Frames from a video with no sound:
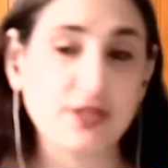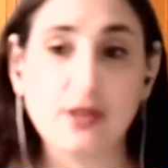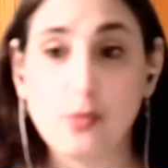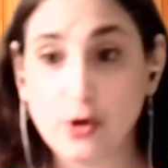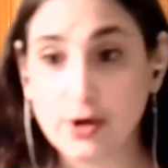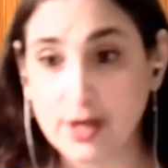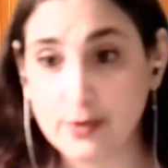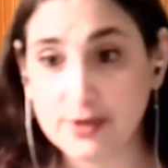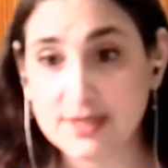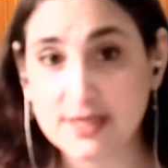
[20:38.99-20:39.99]
In the morning,
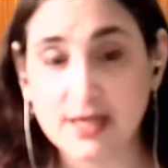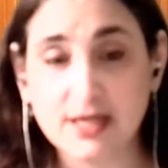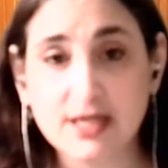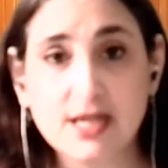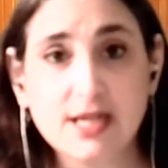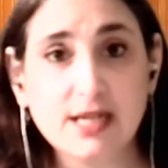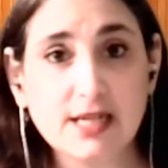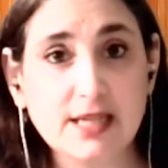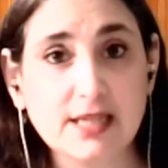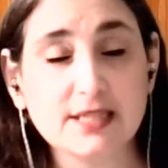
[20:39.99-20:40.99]
we sing
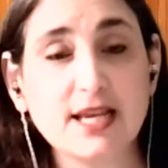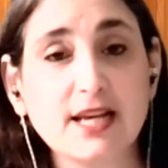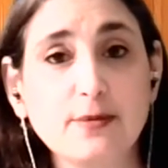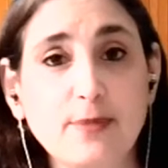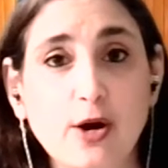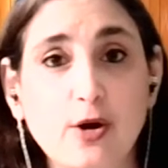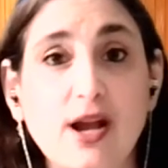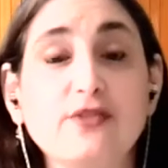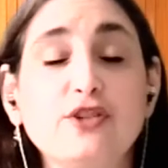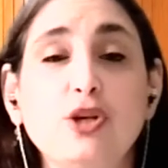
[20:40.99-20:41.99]
in the second
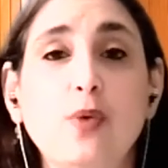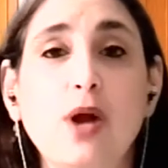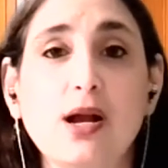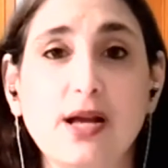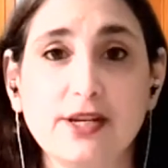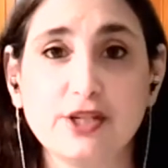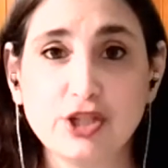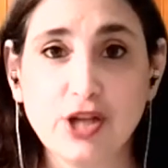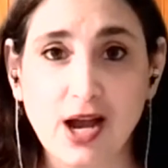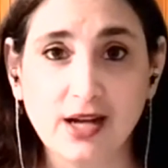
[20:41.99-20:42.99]
paragraph, Shira
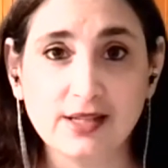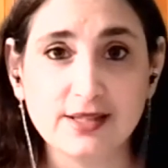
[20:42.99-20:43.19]
Chadashah.